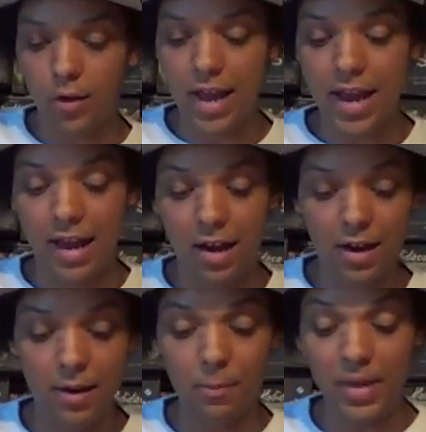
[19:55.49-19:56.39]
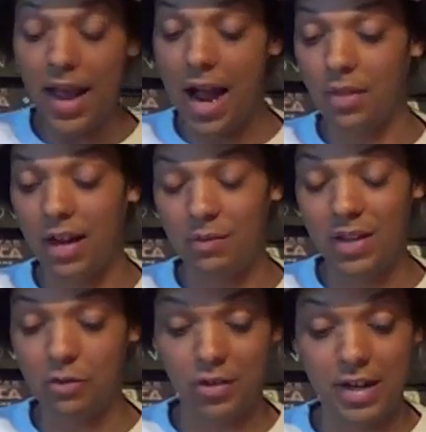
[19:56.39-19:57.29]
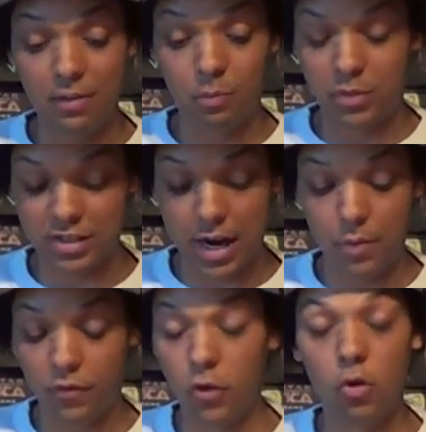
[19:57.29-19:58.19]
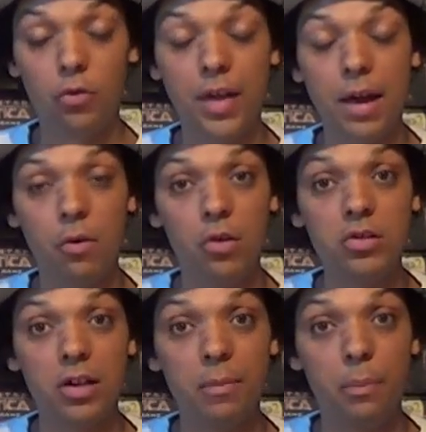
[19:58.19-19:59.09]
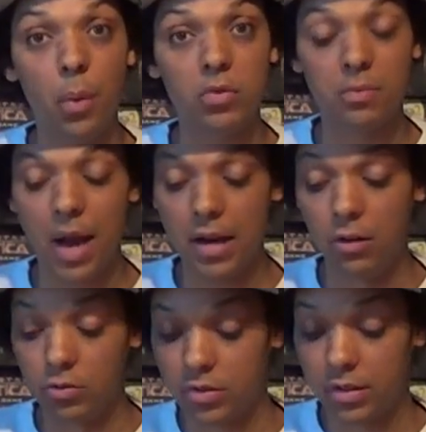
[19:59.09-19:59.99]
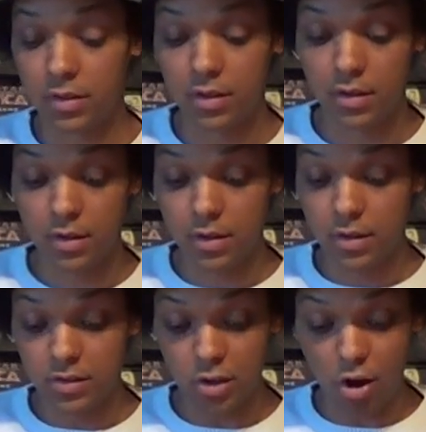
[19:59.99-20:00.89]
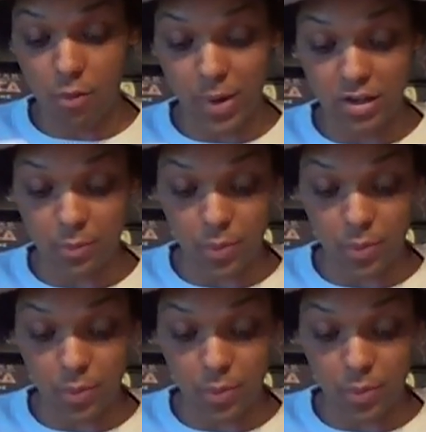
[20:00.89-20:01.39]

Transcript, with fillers: okay, um, yeah, literally just down the floor there was um, a box of manuals. So I picked